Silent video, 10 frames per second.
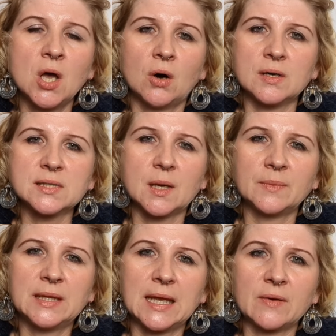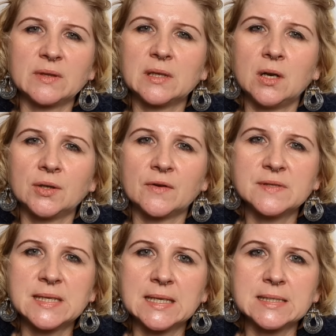or something with a lot of
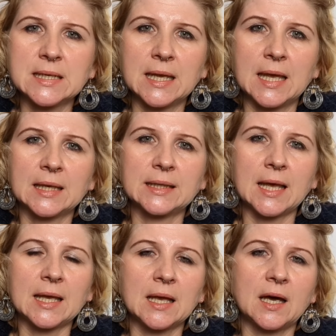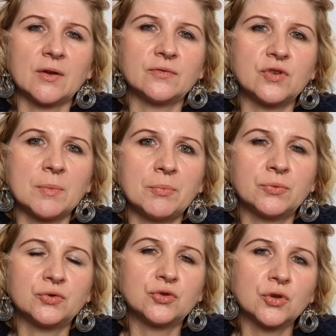seasoning that can kind of drip
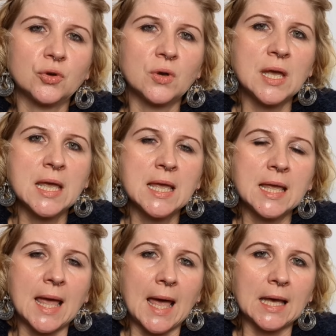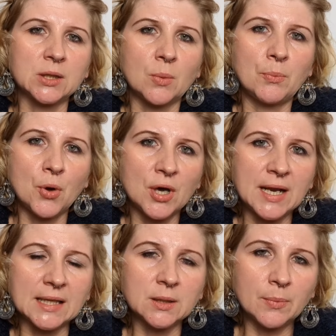through and burn
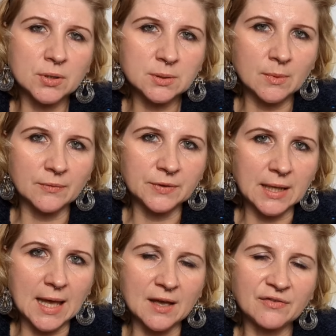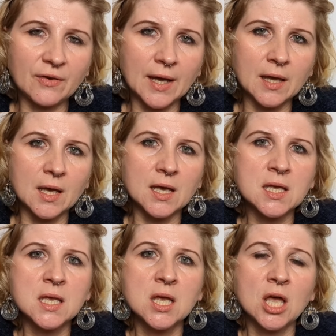at the bottom of the air fryer.
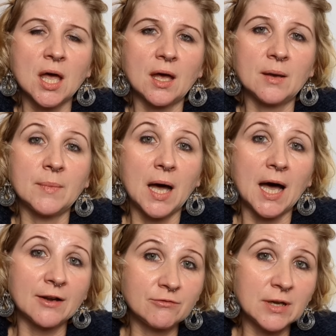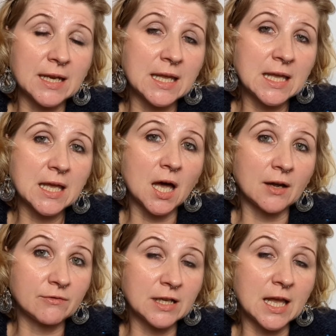I
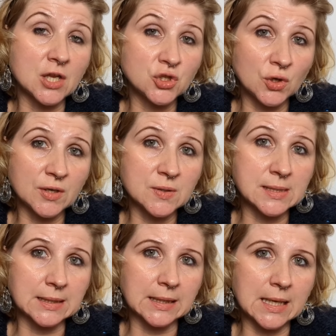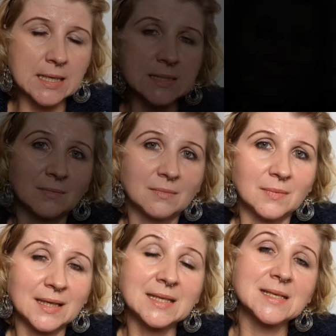really enjoy using these.
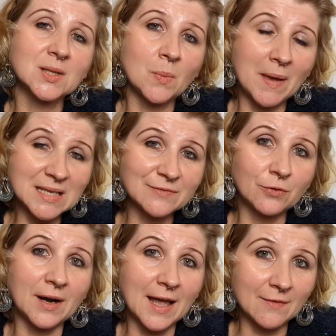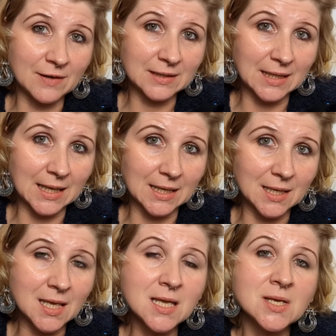It isn't the best for
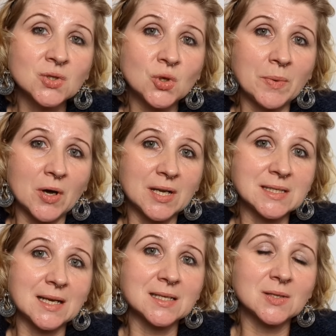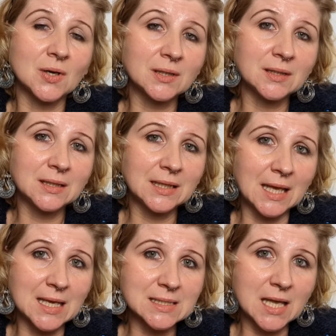everything, to be honest. There are certain
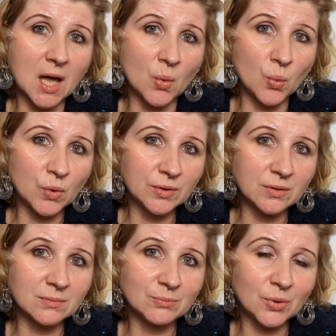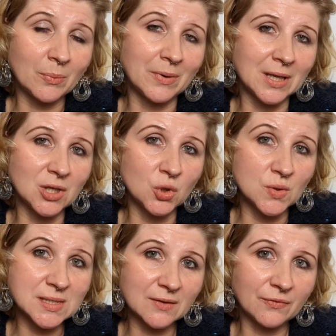things I wouldn't properly
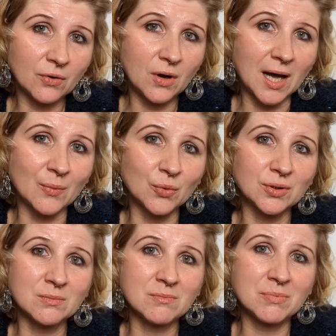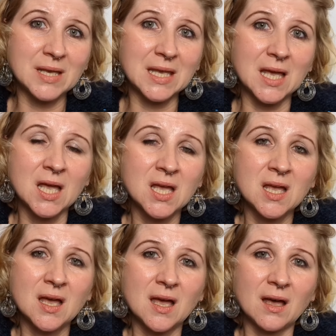use it for. I wouldn't be
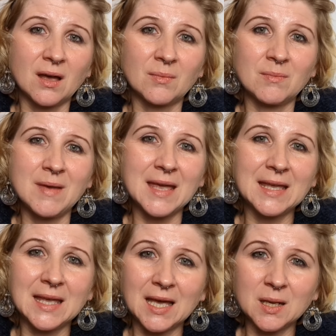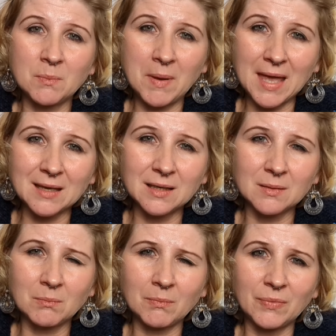making any bacon
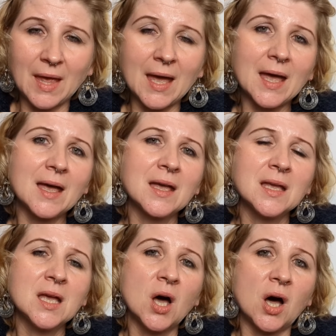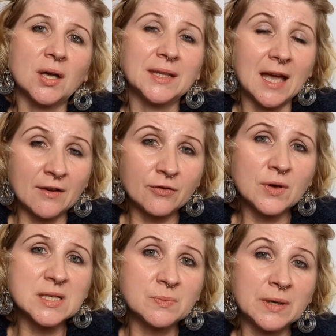in there. The air fryer
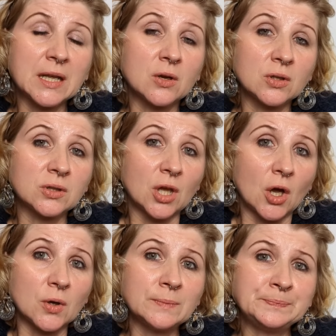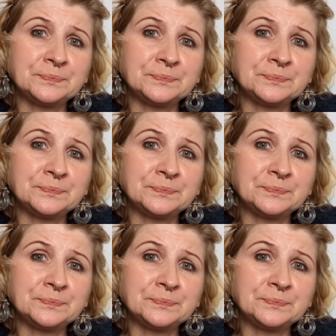is pretty good though,